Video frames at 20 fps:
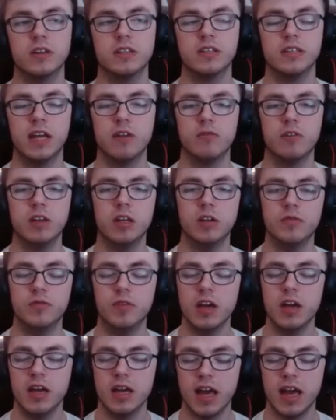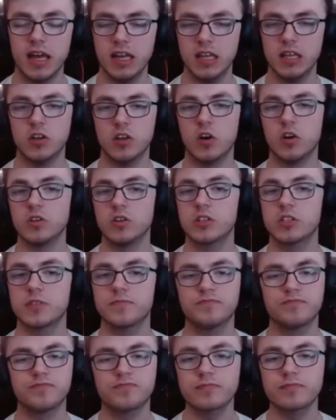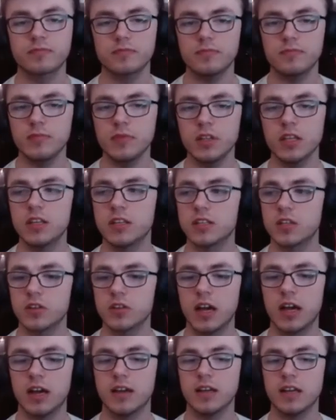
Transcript: to get rid of any dots. And so yeah,